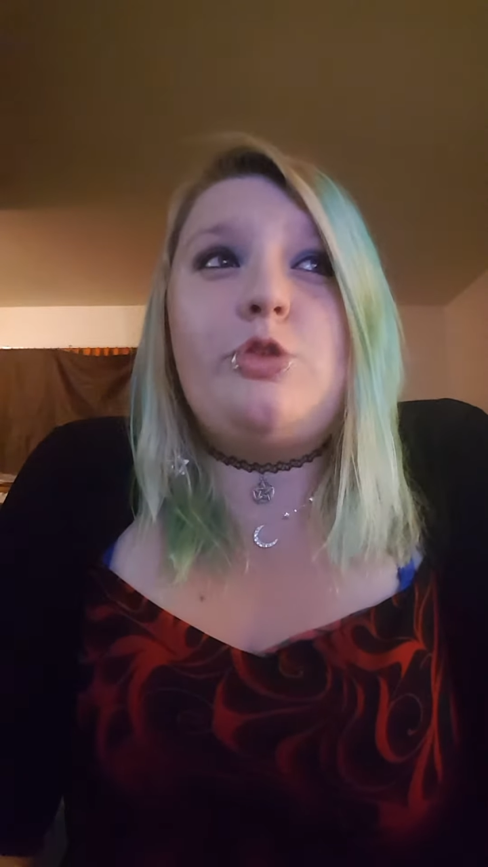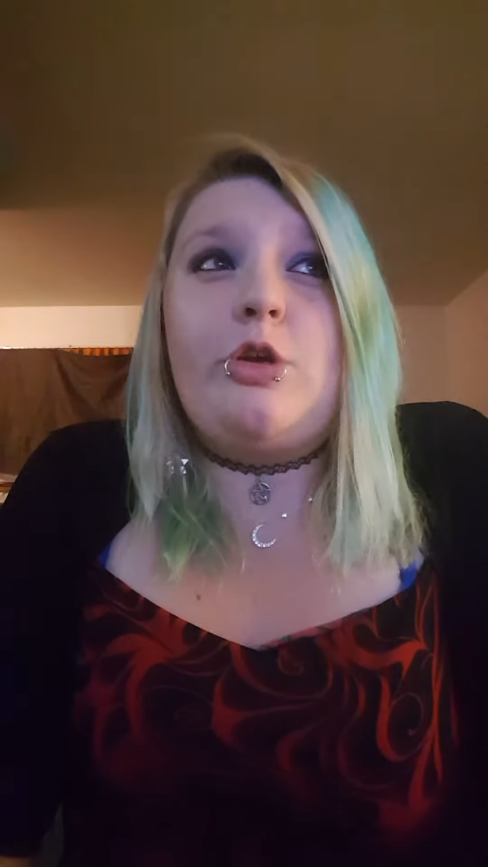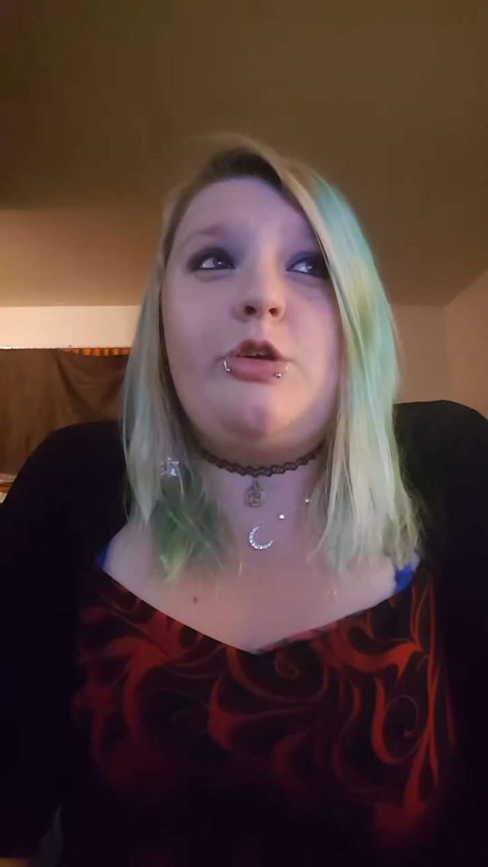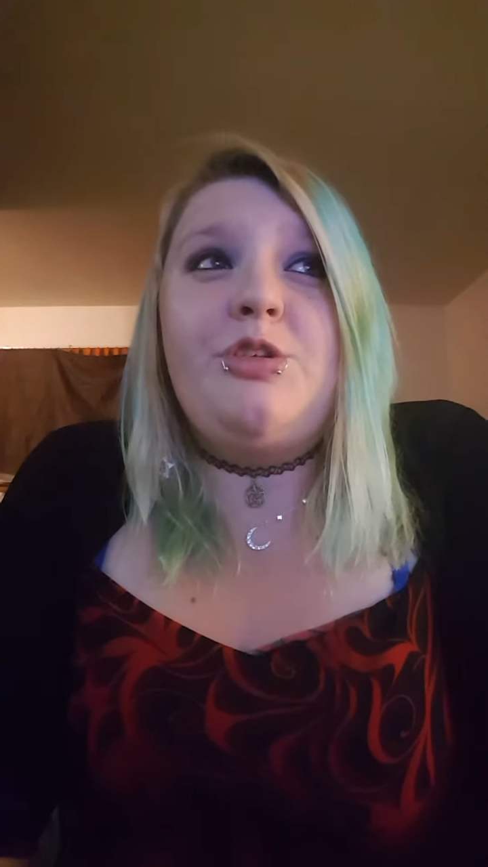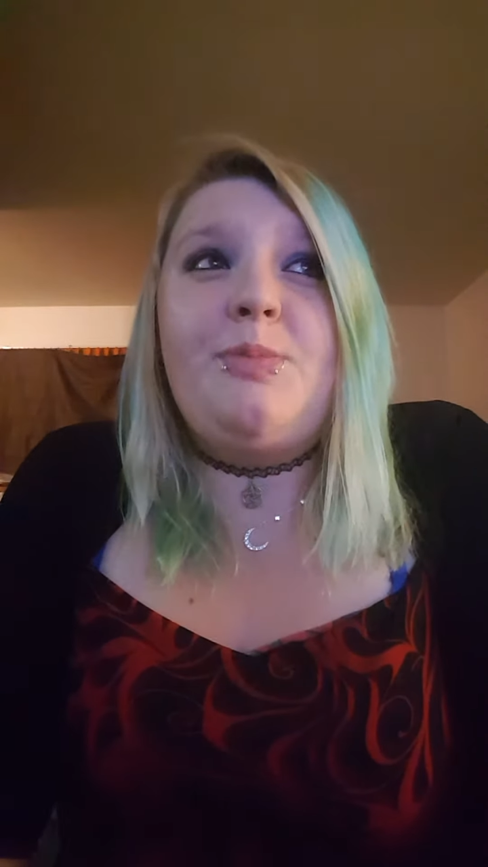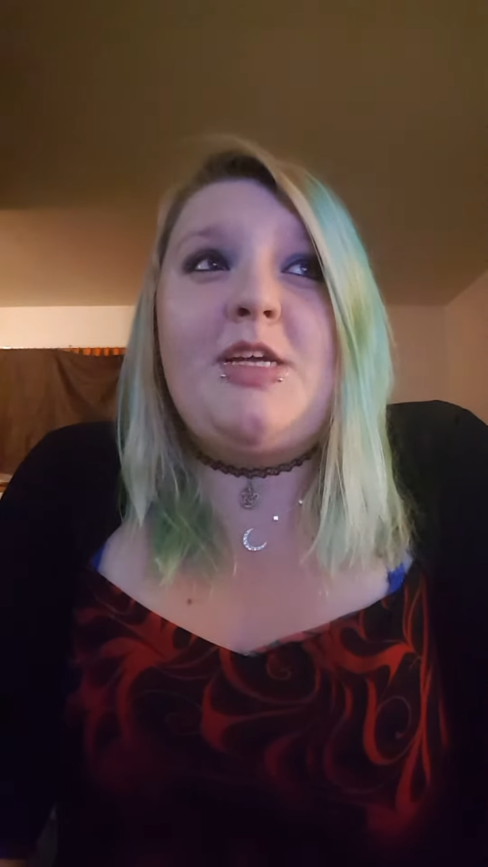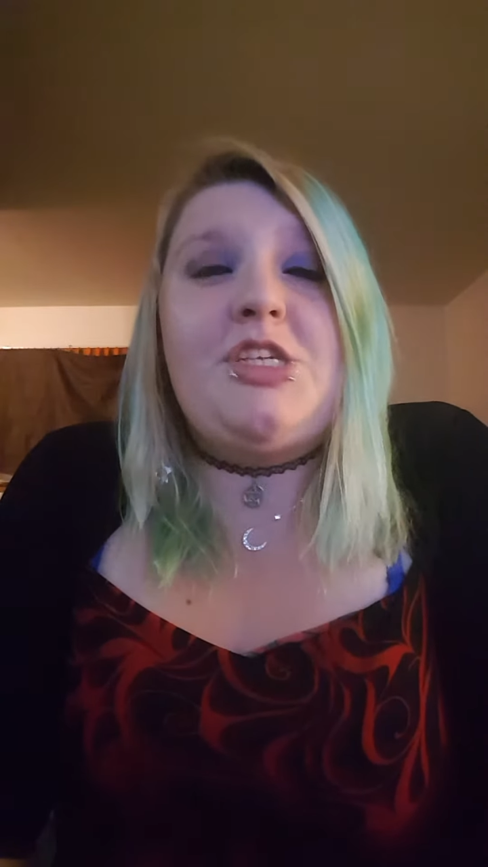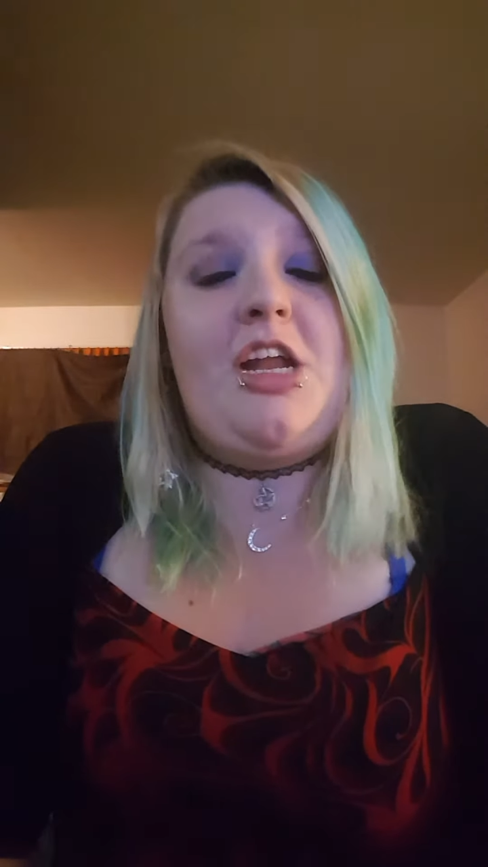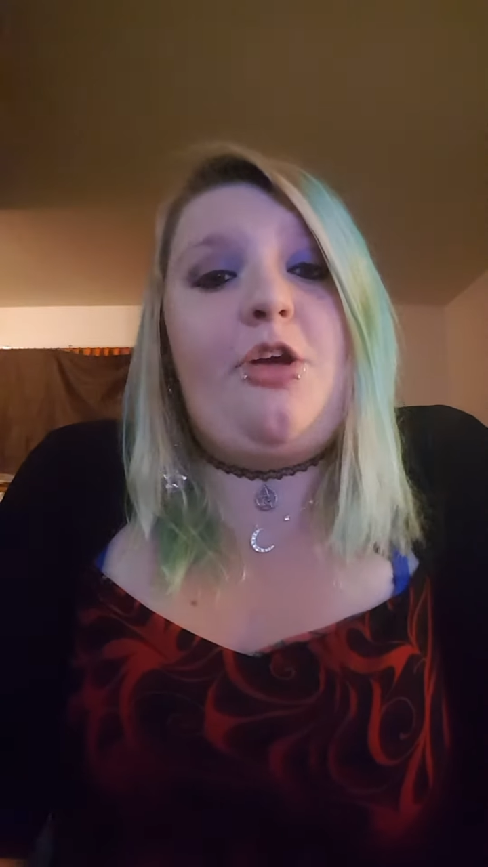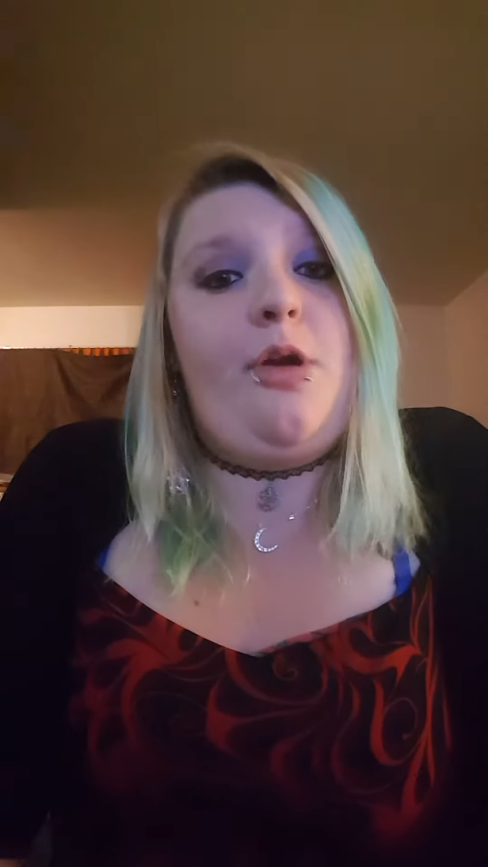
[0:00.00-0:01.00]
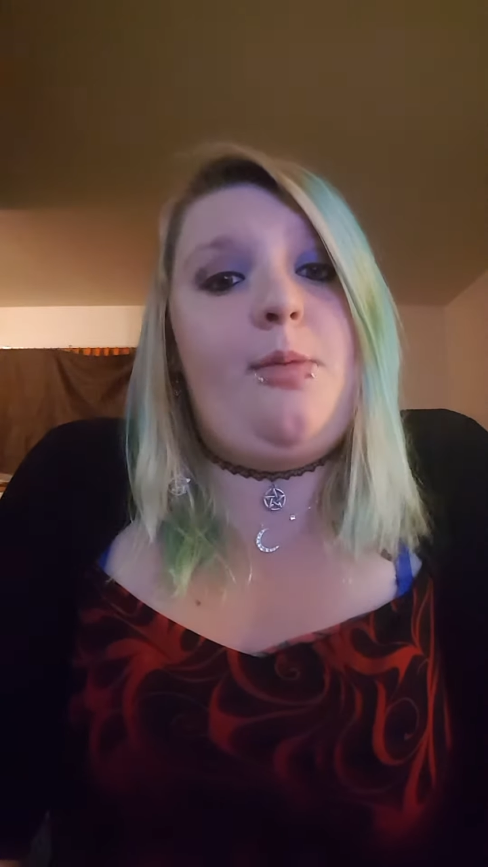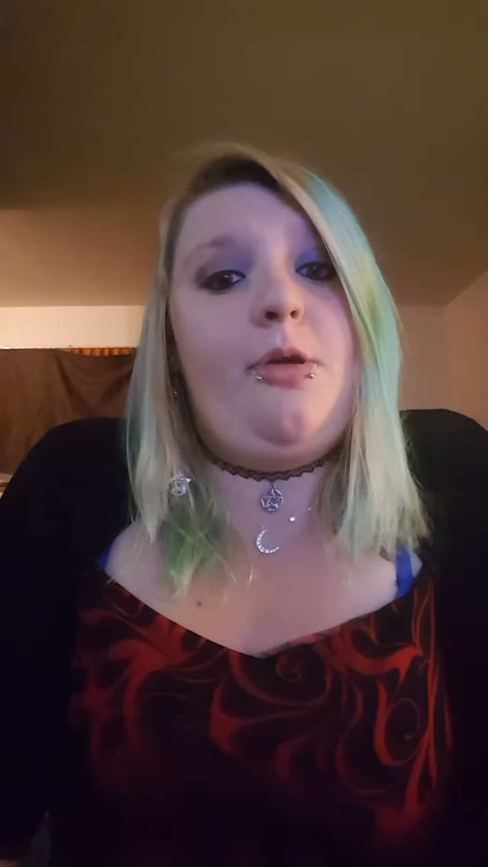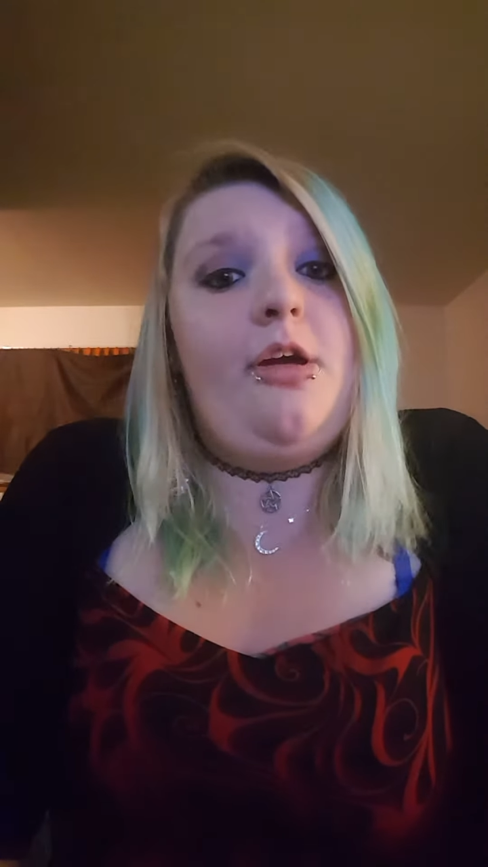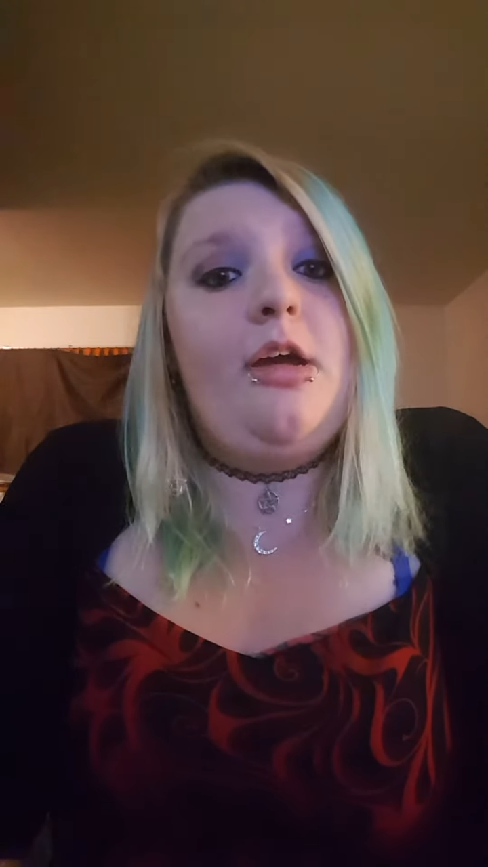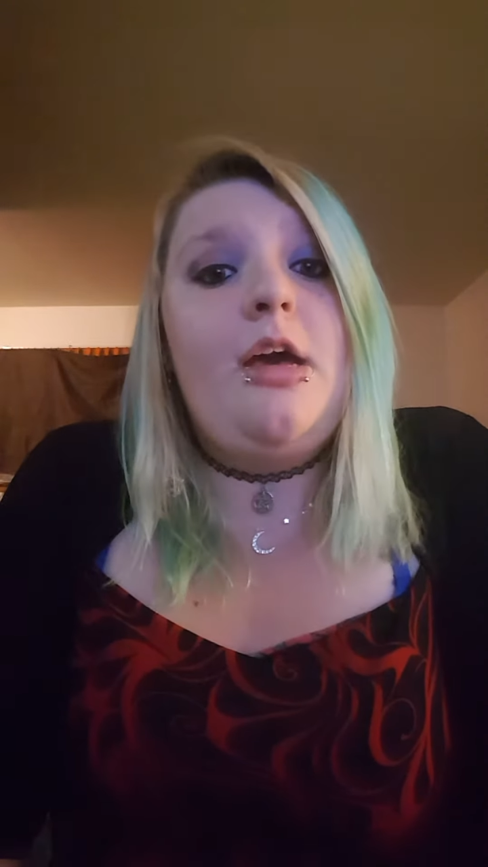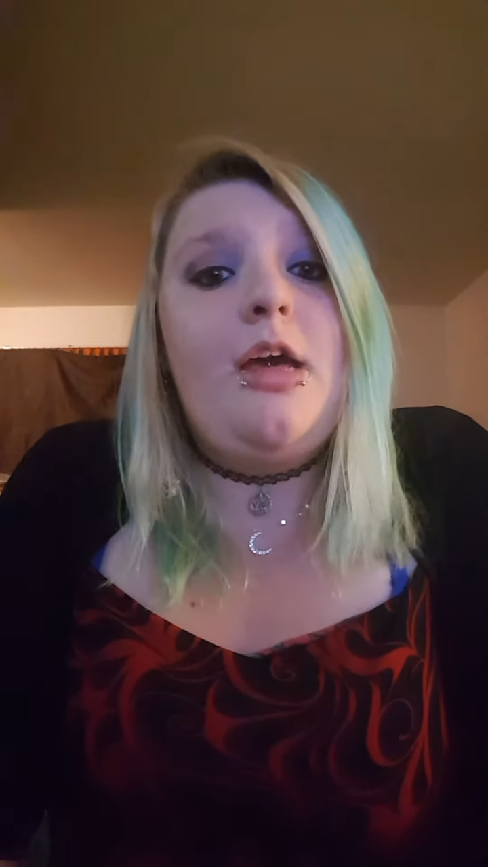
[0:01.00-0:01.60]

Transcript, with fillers: Circles by Jana Kramer.